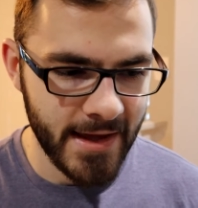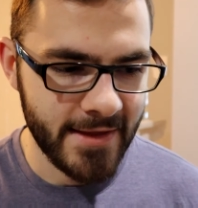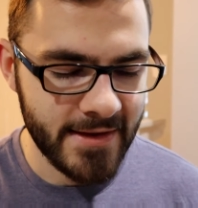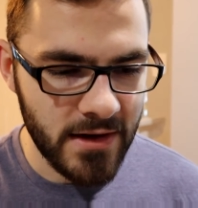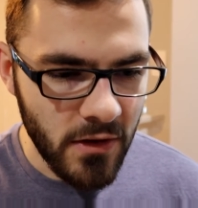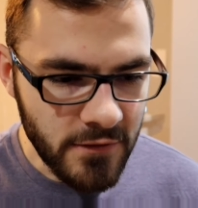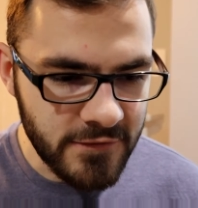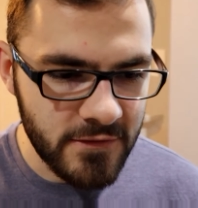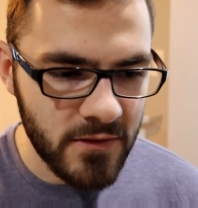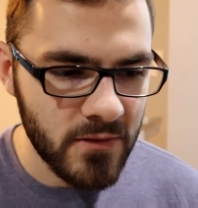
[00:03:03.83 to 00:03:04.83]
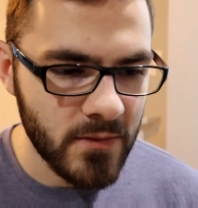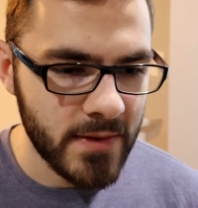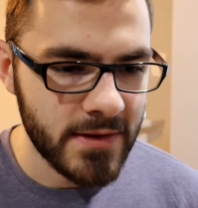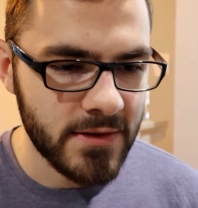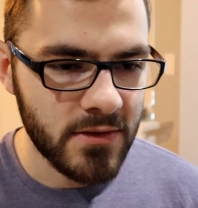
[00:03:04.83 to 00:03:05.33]
And then
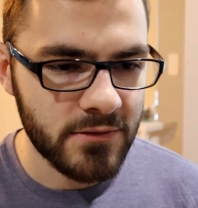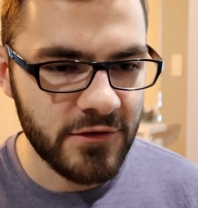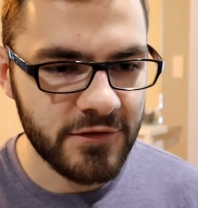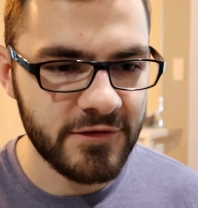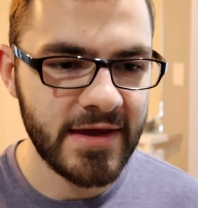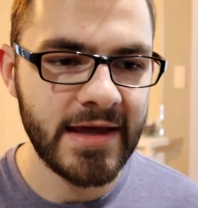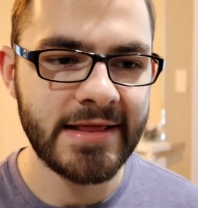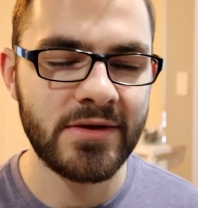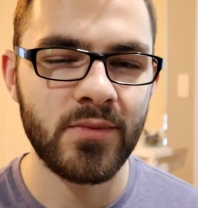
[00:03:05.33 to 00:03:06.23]
also, you know, just seeing